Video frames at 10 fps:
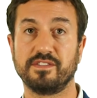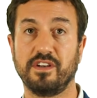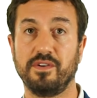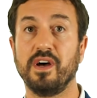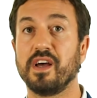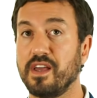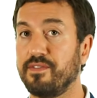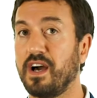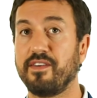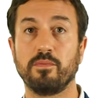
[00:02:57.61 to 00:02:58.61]
So
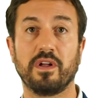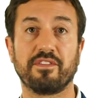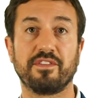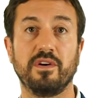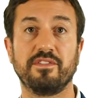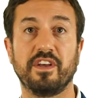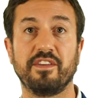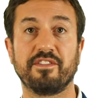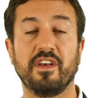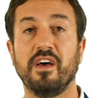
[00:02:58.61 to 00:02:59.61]
if you have a month's
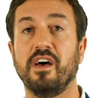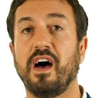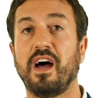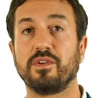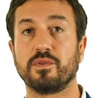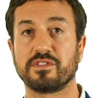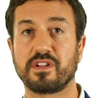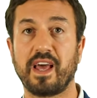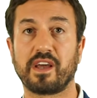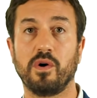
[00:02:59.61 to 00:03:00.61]
notice and you're
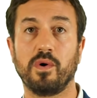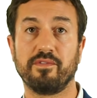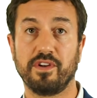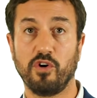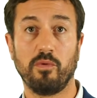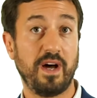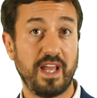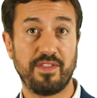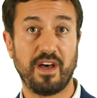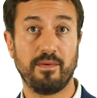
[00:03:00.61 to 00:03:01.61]
just let go of and not
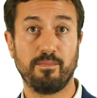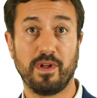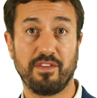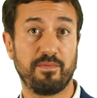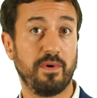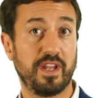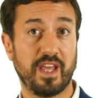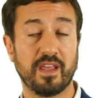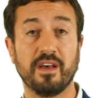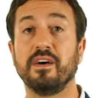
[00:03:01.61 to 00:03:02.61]
paid that month's
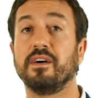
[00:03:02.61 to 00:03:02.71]
money,